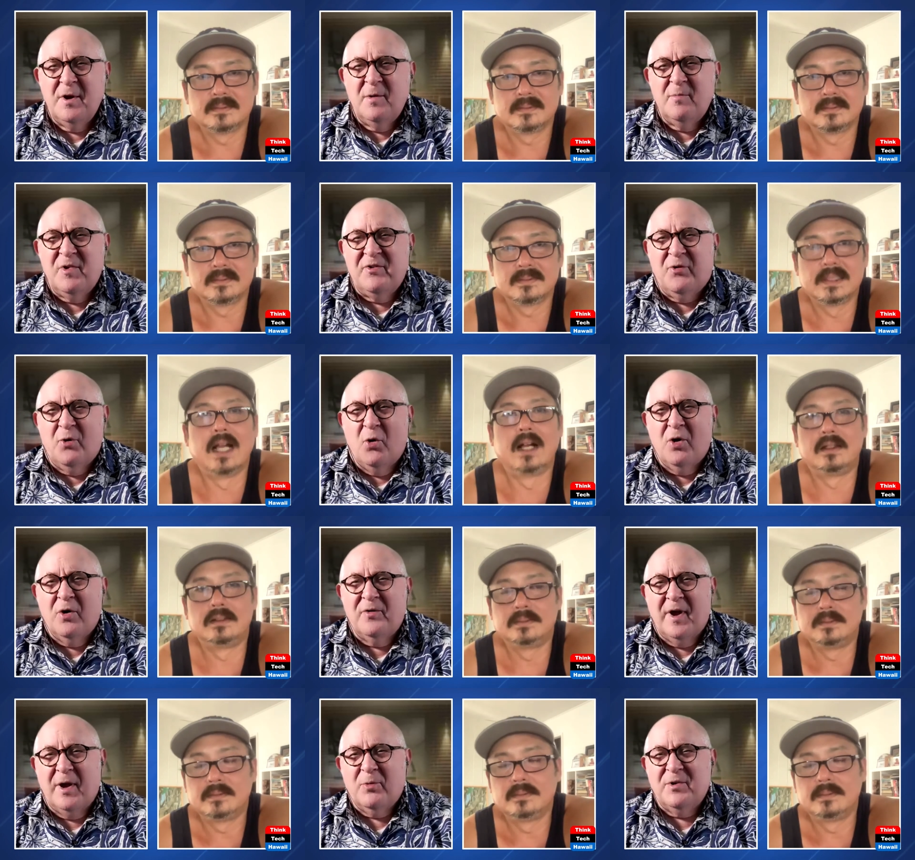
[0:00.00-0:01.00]
Speaker 1: Before yeah.
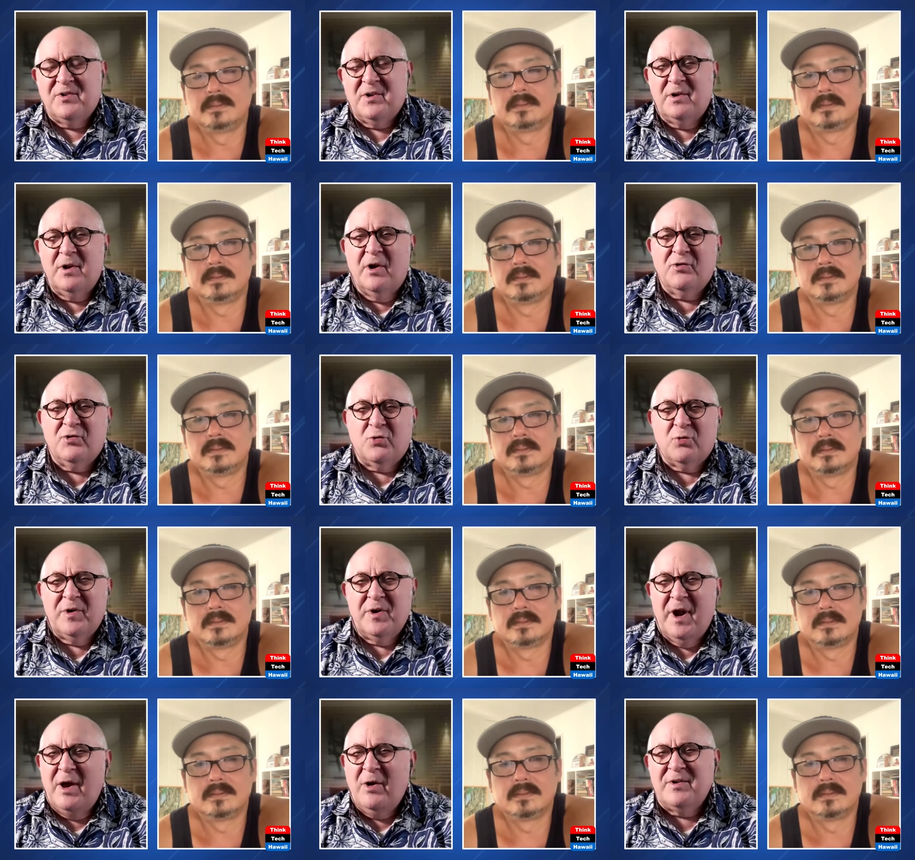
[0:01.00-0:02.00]
that was a luxury.
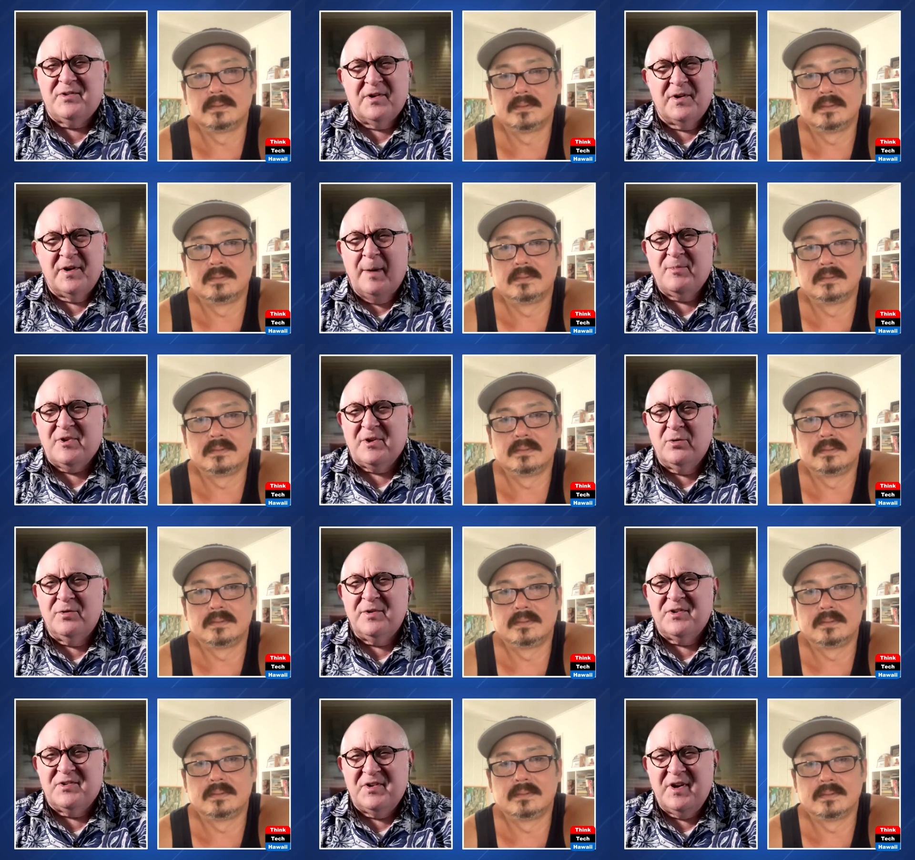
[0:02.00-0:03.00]
Now it's an absolute
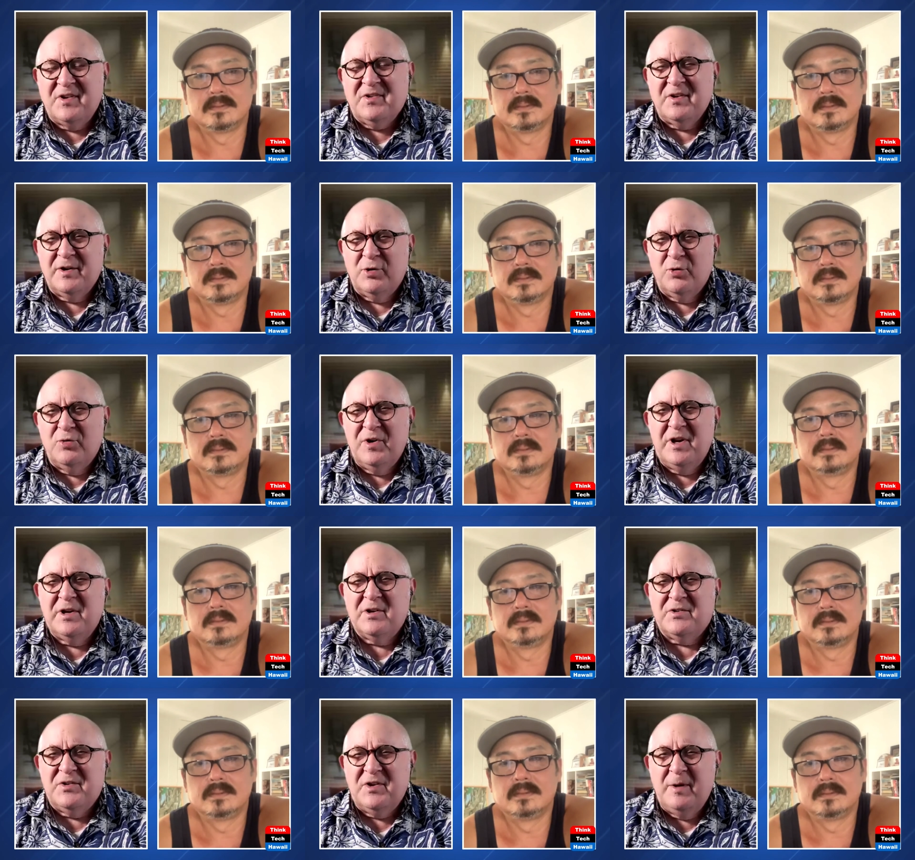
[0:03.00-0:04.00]
necessity. You need a
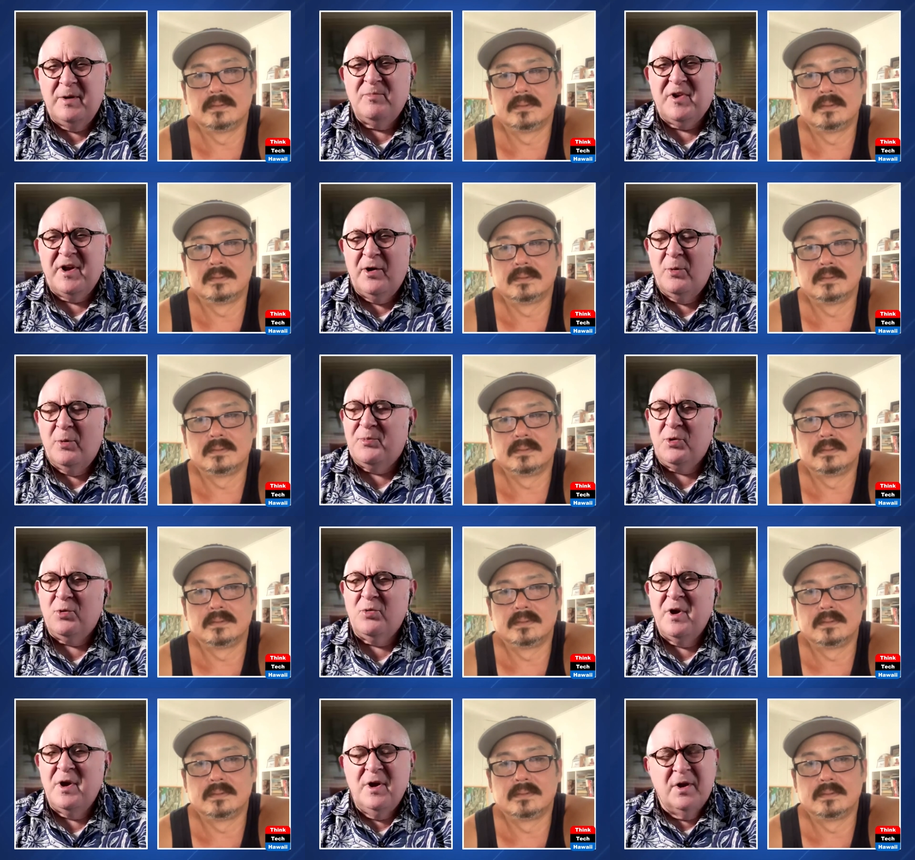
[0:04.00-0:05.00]
team to help
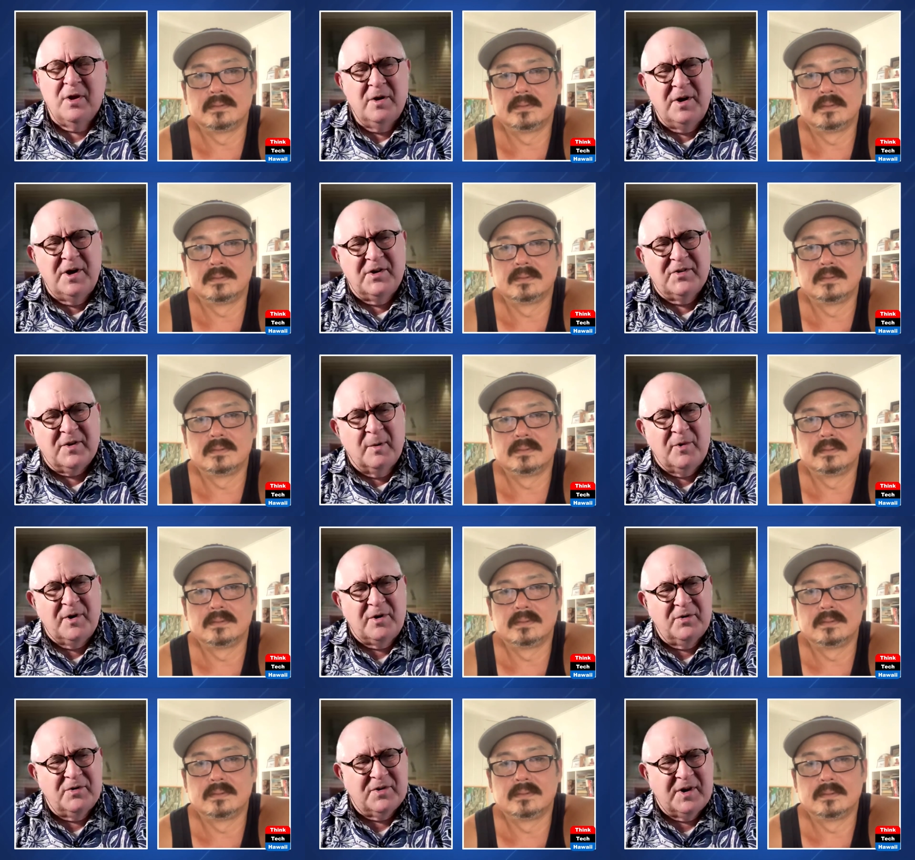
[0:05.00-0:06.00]
you. You need somebody
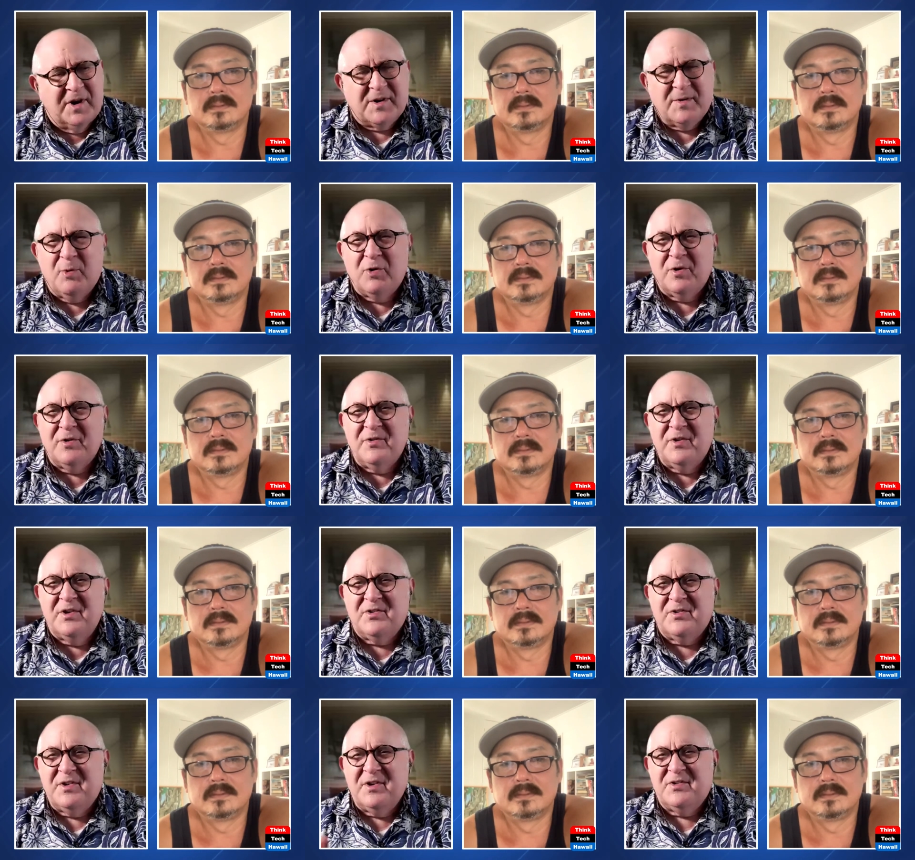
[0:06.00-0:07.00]
who's an expert in
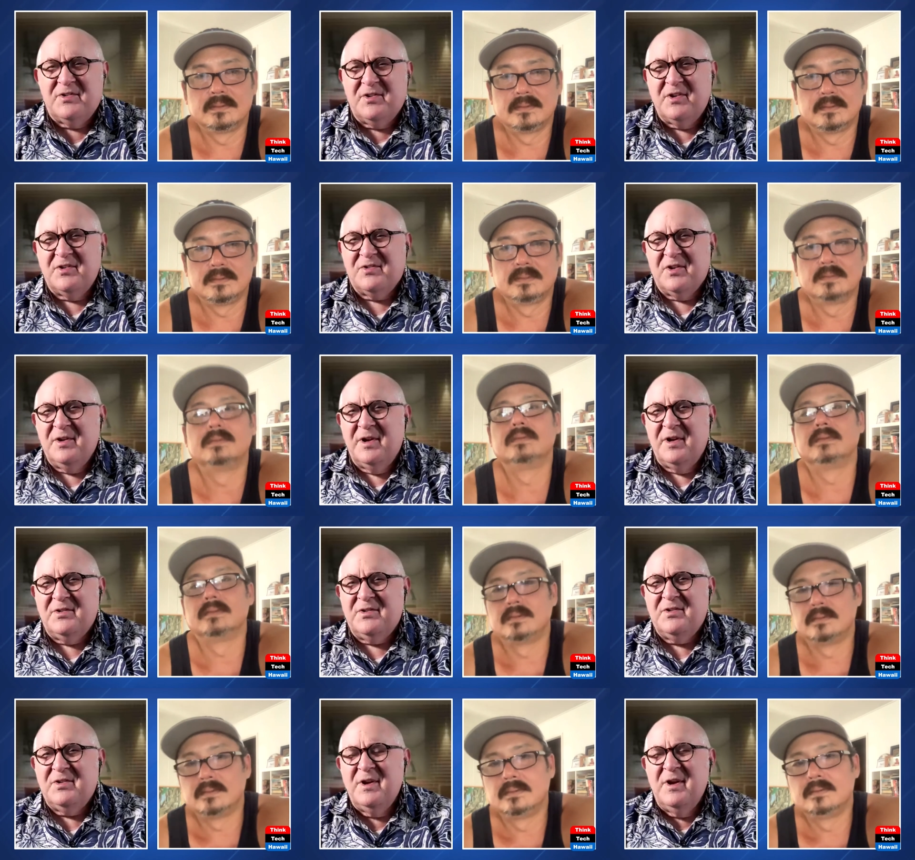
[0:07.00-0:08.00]
this, this, this, and
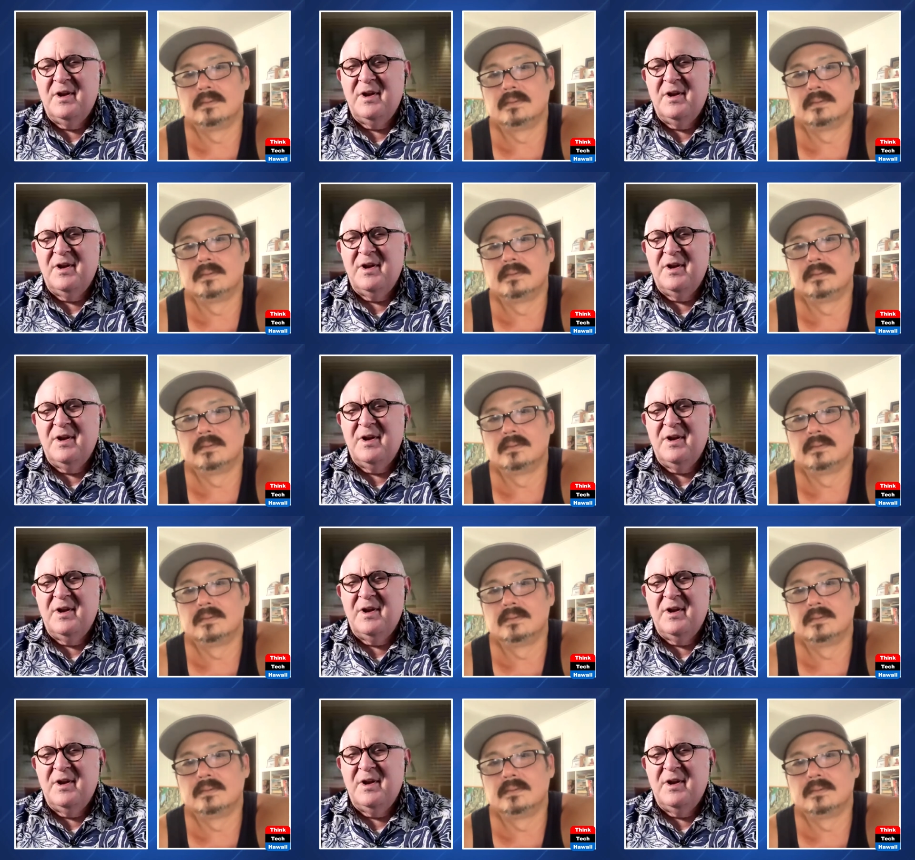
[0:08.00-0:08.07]
this